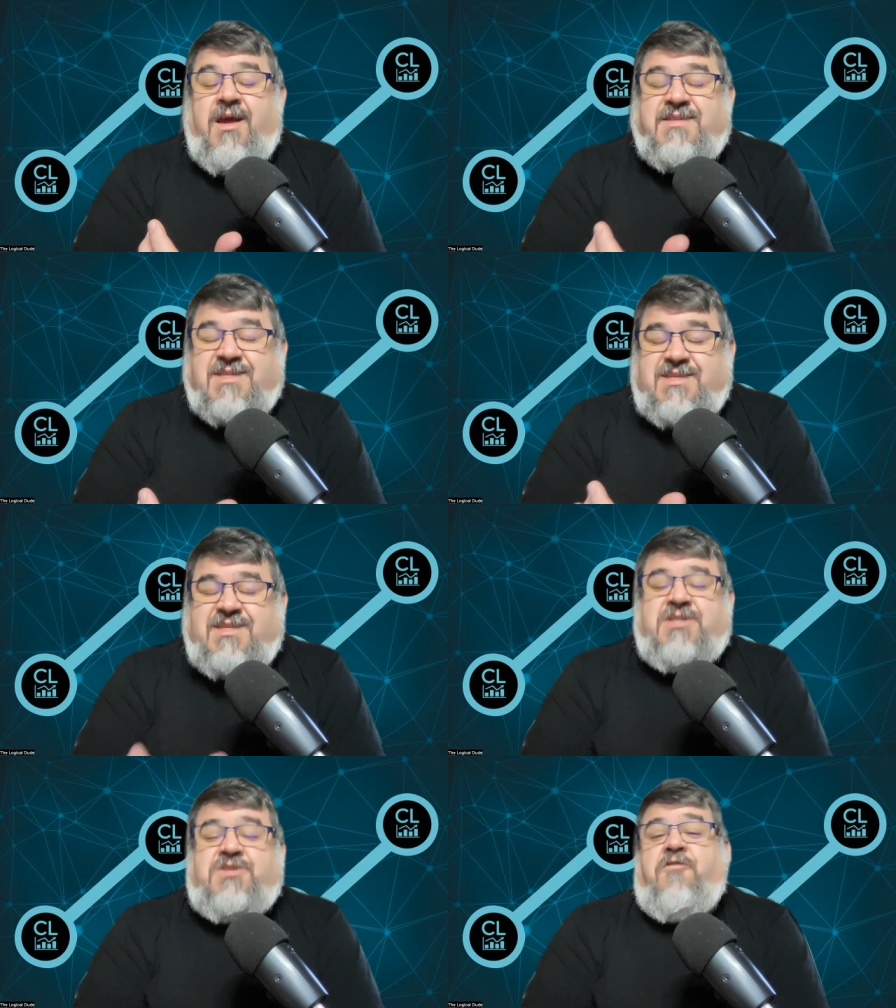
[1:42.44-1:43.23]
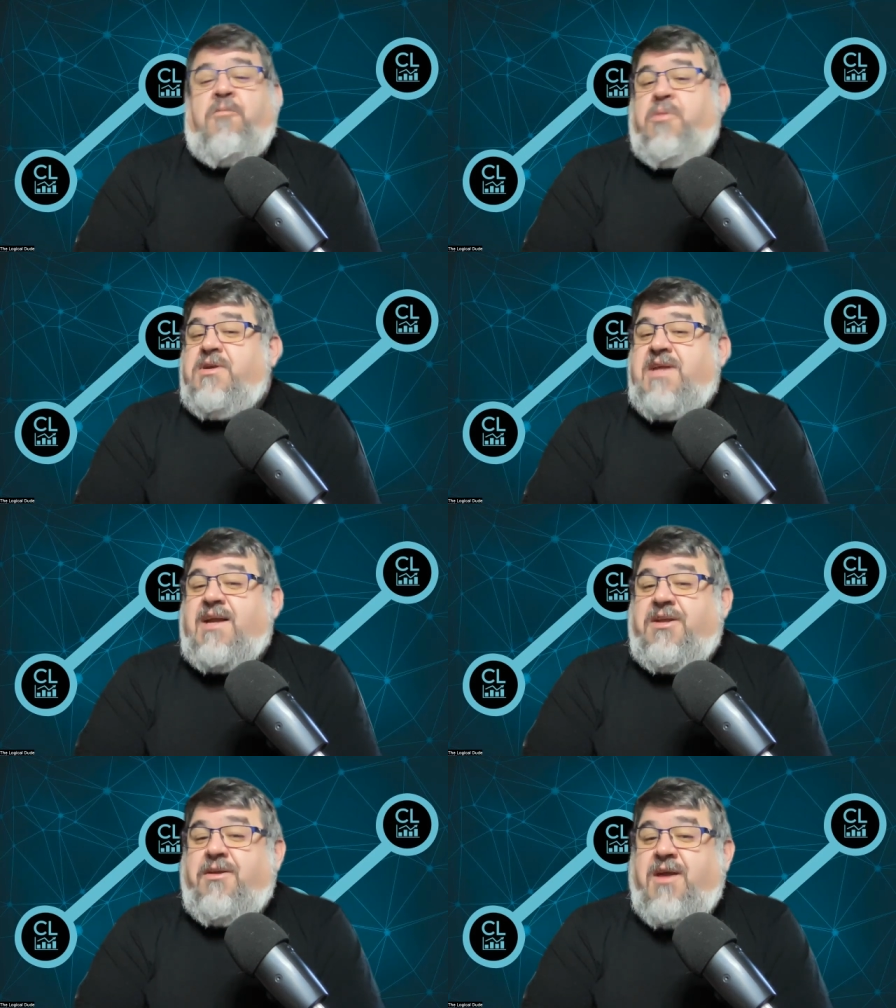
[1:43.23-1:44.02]
is essential for
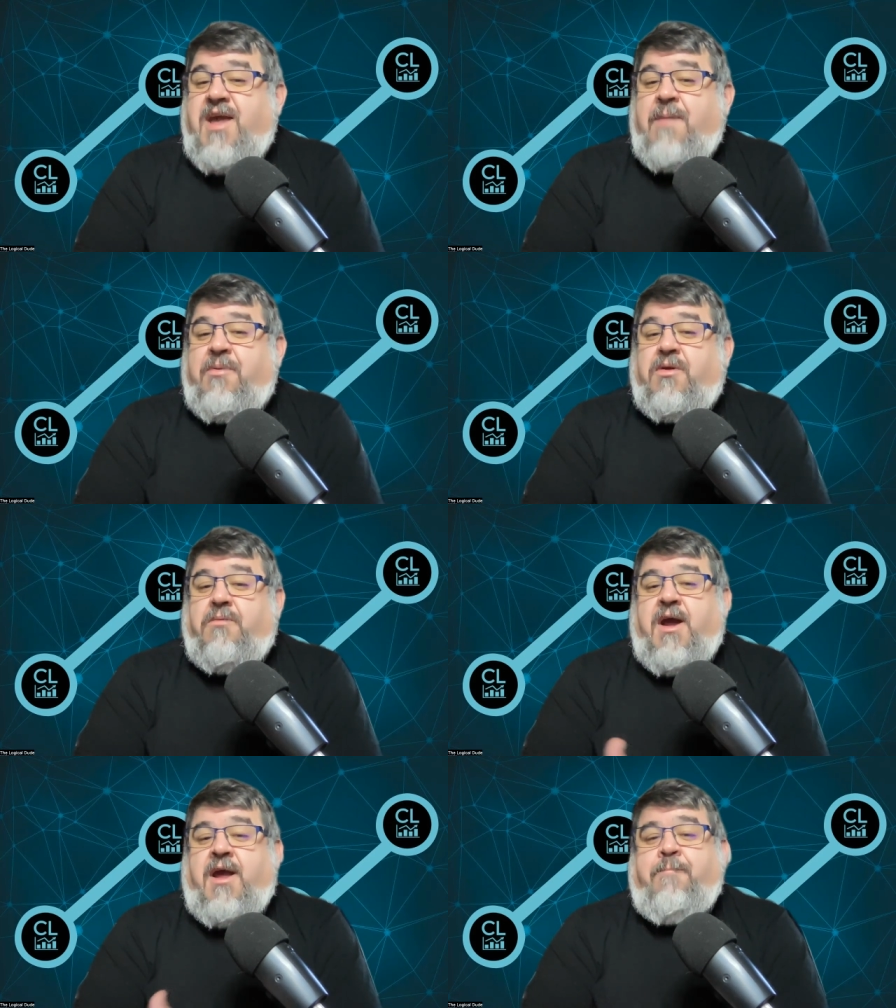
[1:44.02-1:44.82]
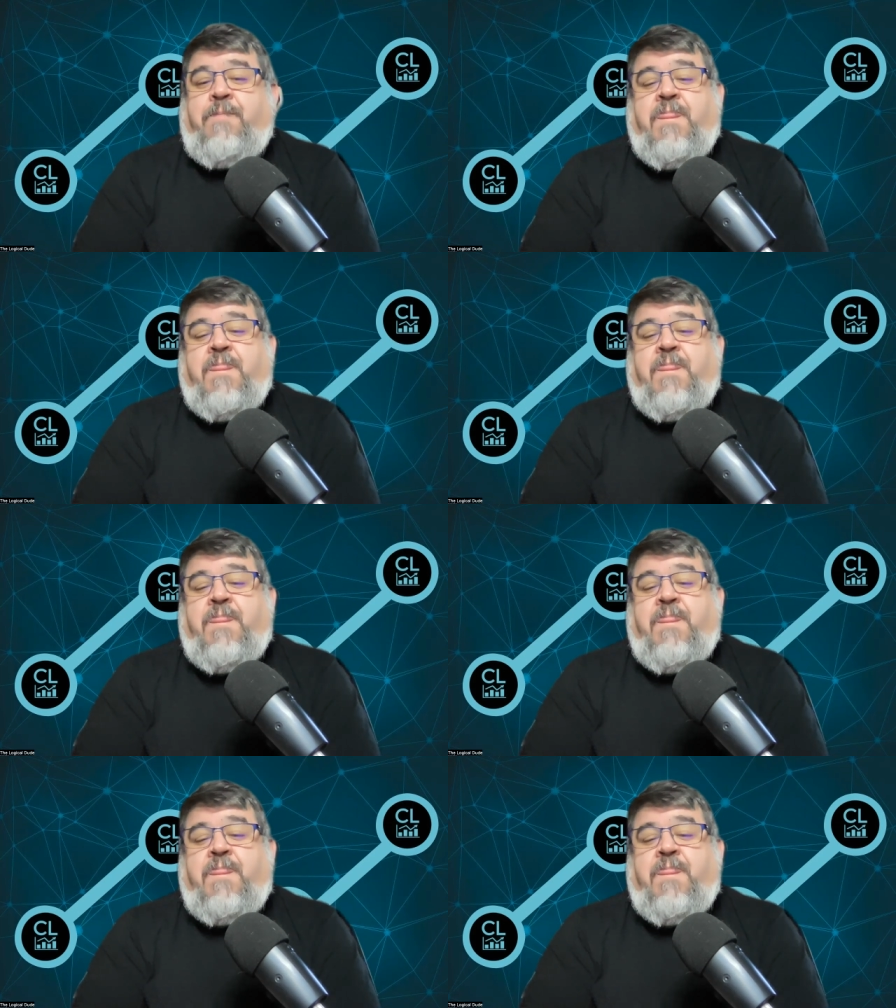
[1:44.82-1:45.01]
protecting your capital, right?